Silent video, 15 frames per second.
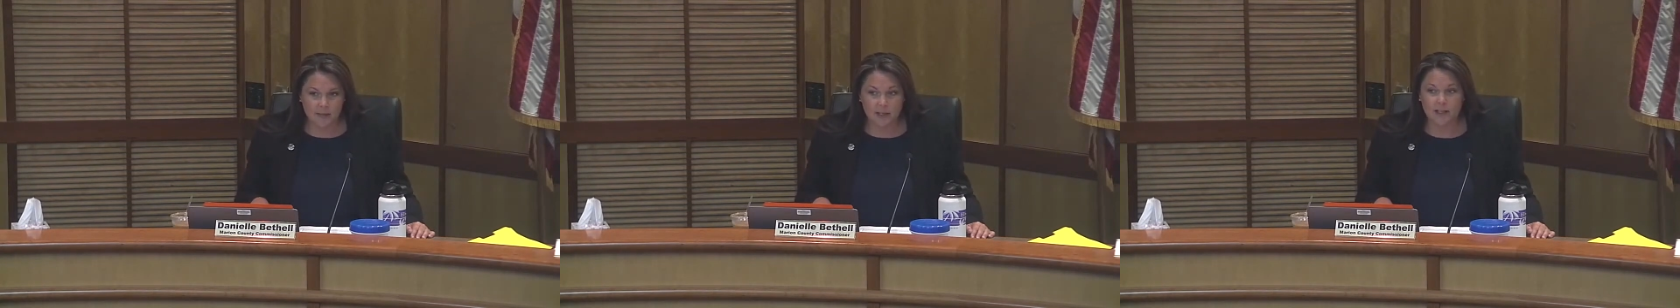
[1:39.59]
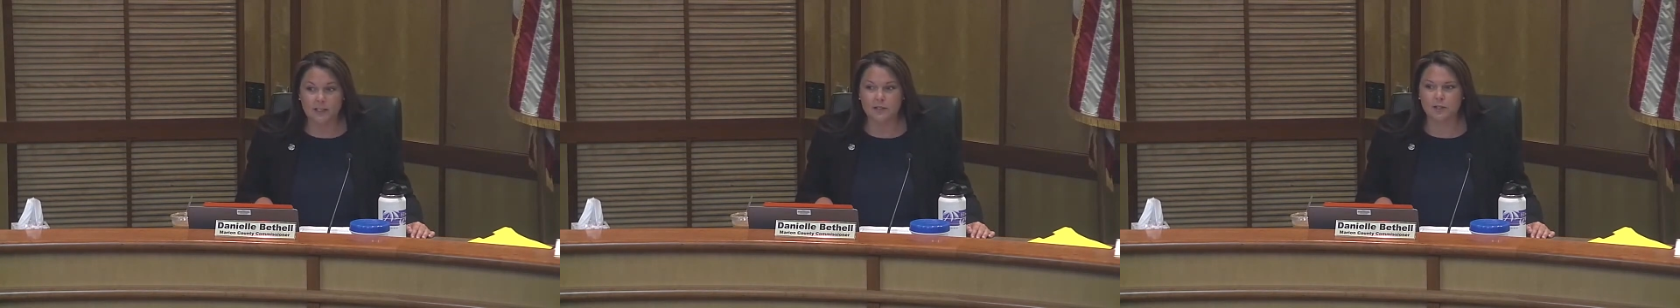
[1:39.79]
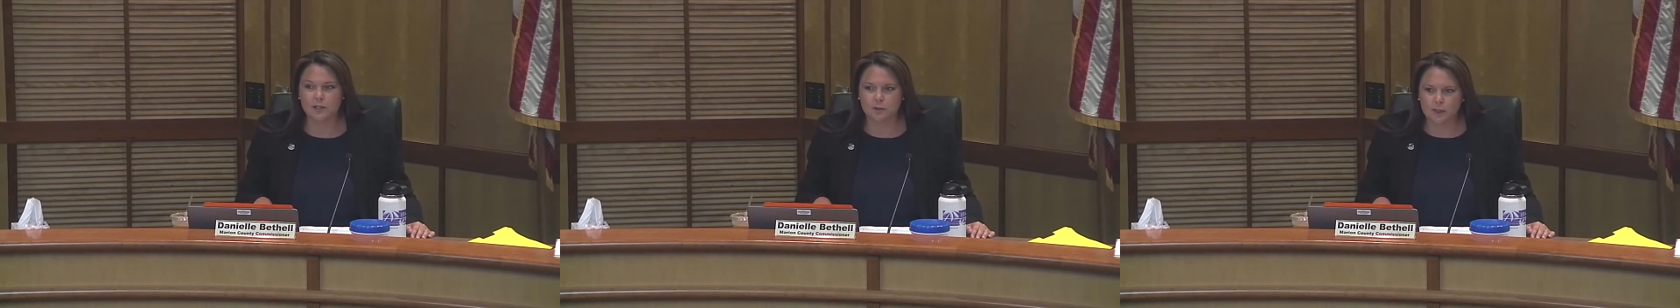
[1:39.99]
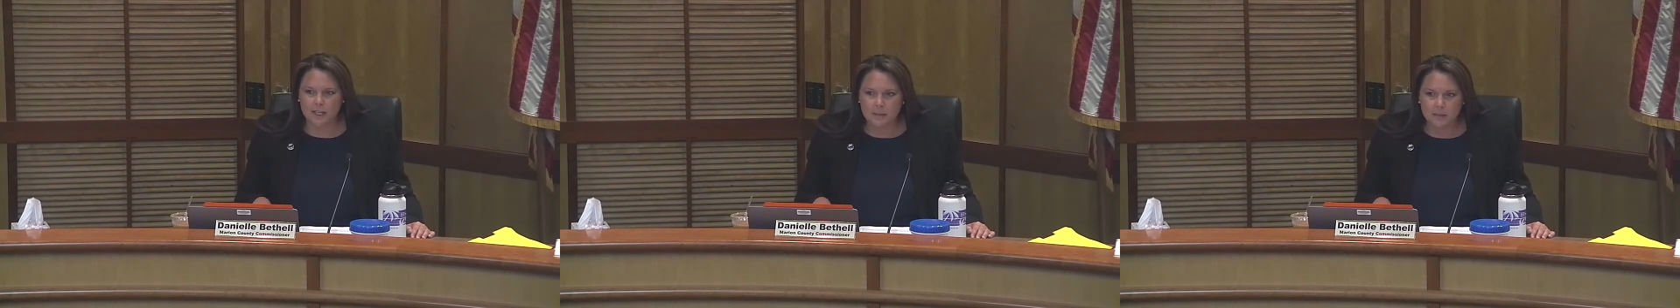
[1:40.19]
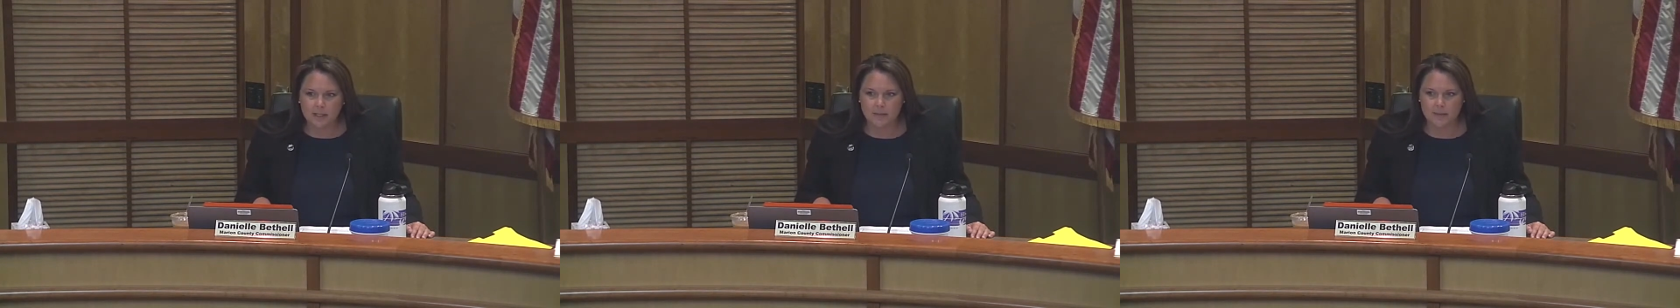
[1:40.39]

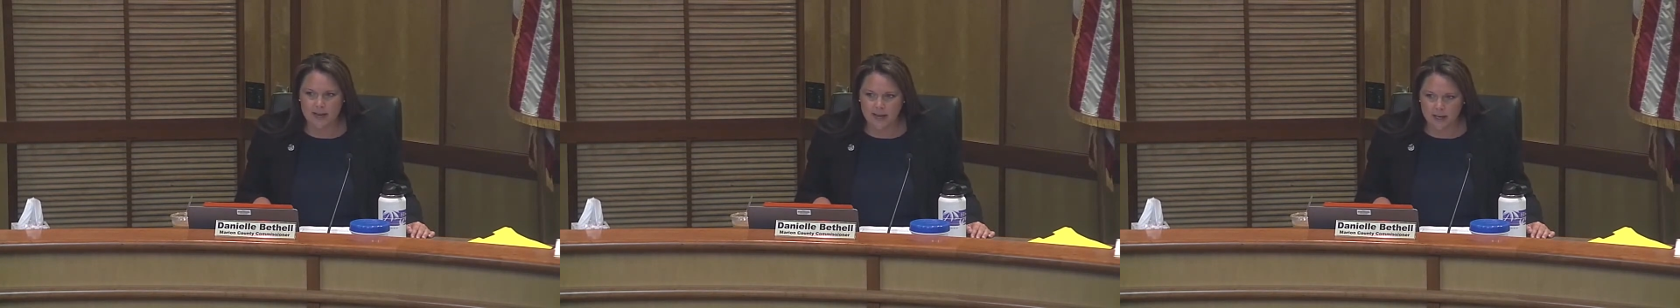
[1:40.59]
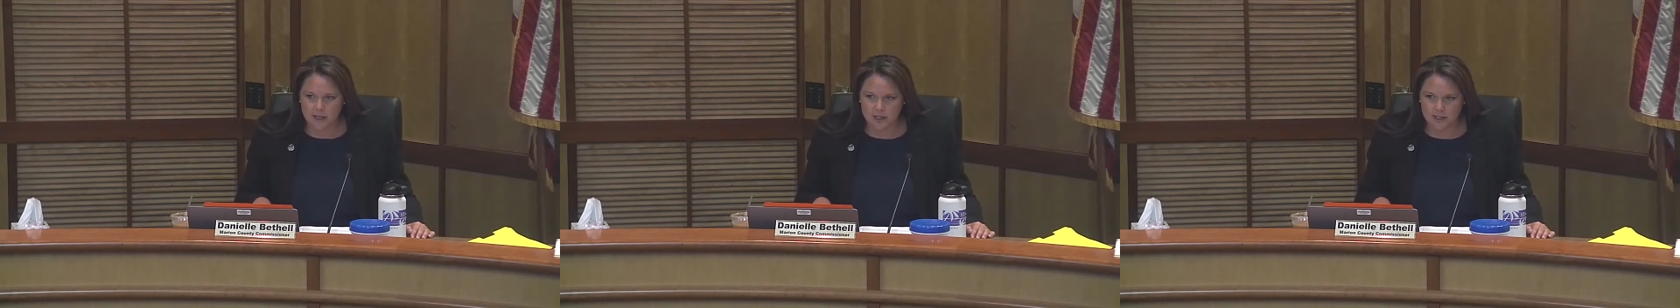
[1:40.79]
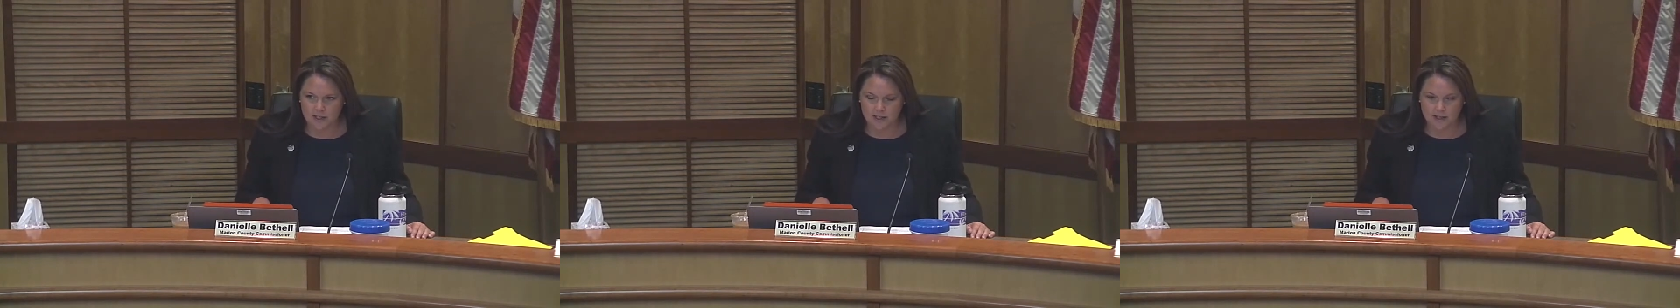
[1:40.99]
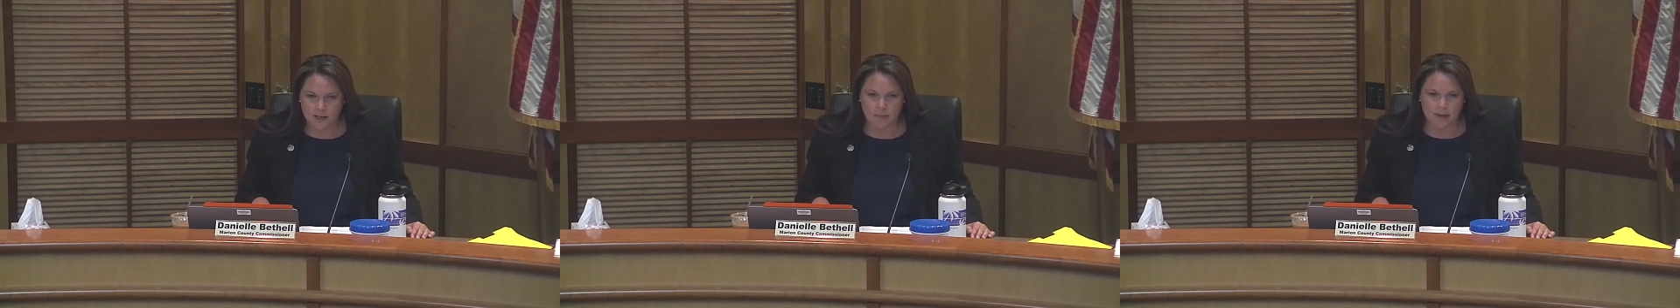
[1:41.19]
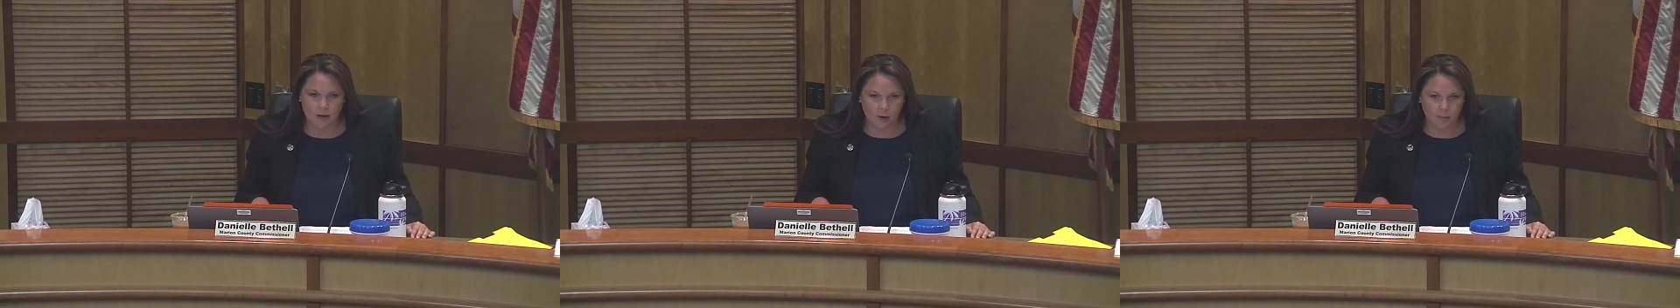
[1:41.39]
extremely passionate
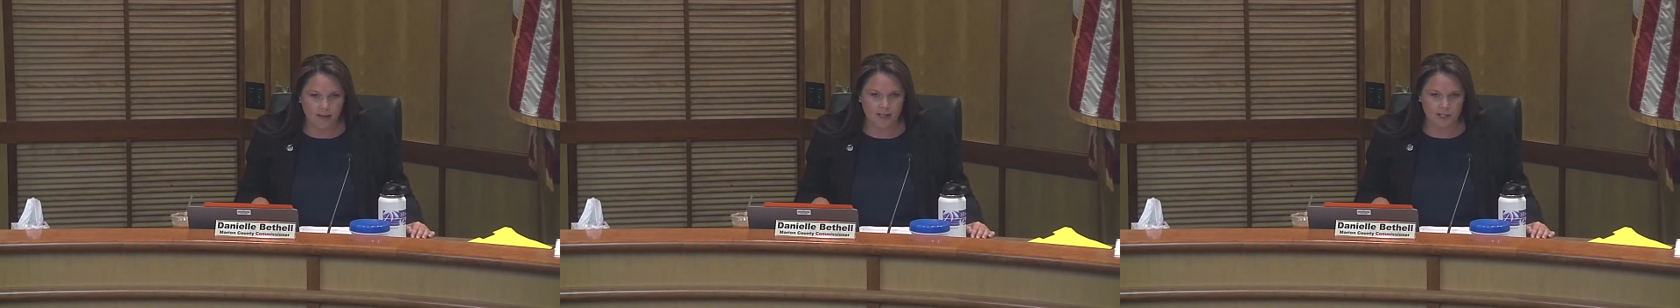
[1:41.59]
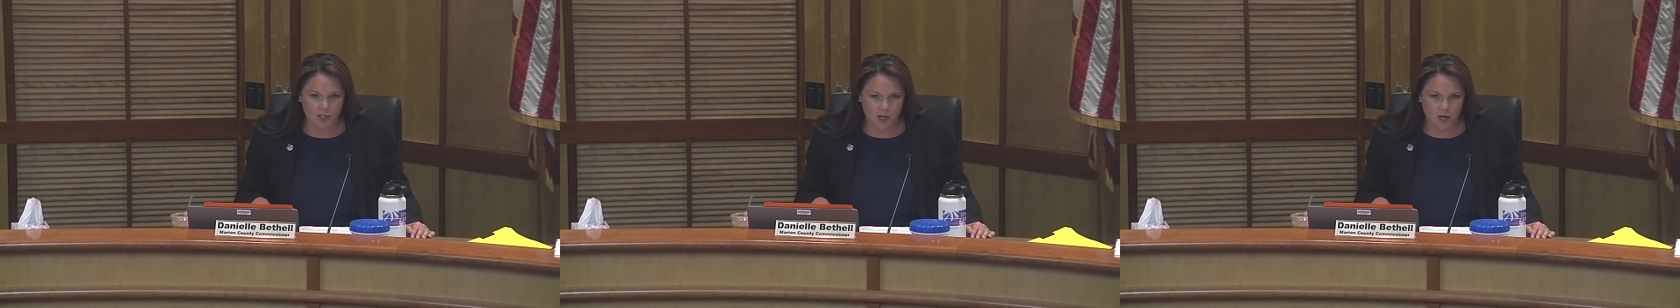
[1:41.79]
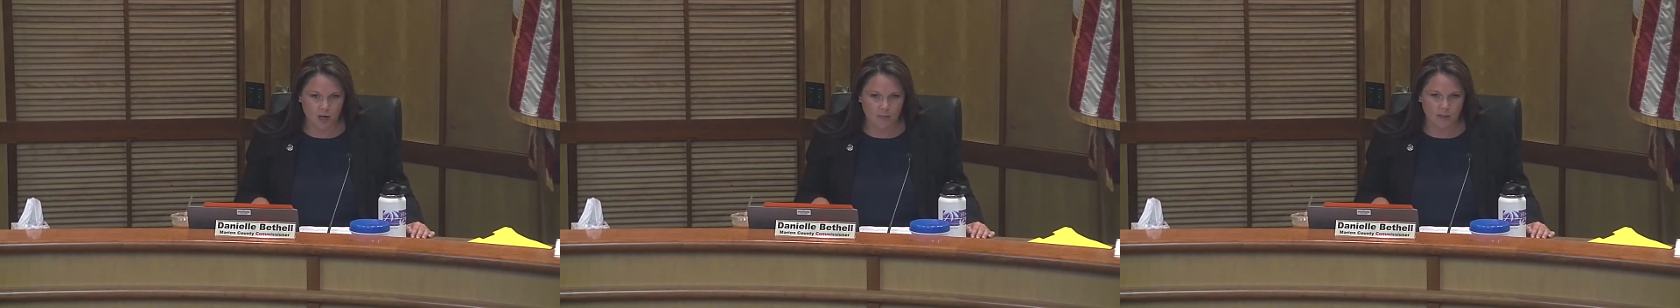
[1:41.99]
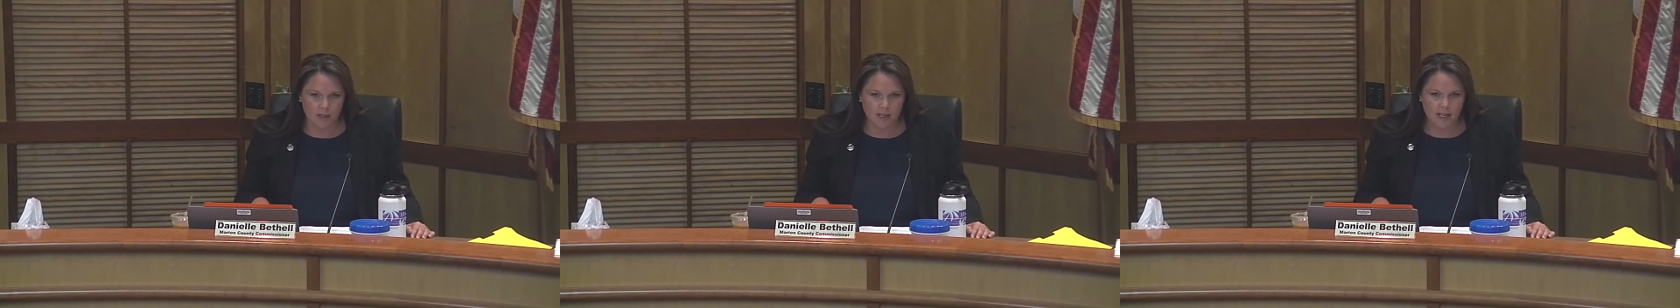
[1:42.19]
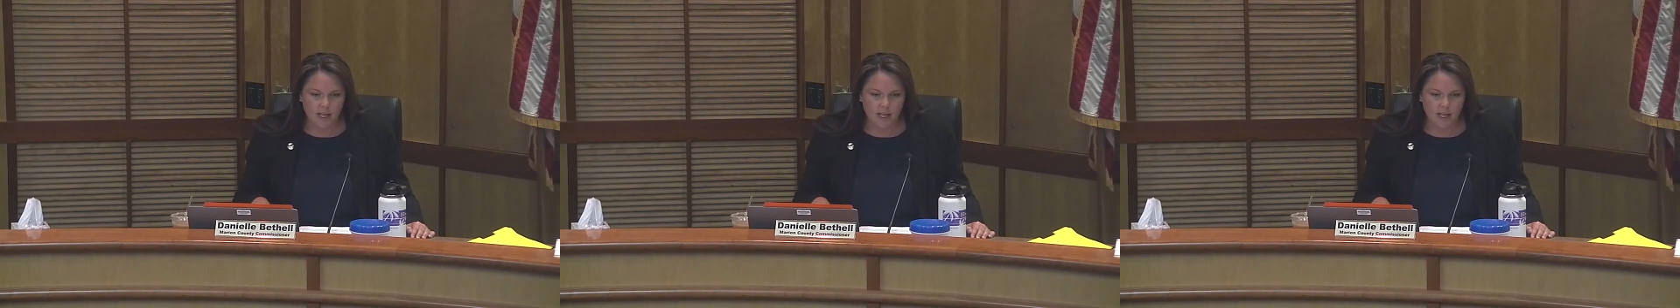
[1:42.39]
about my job.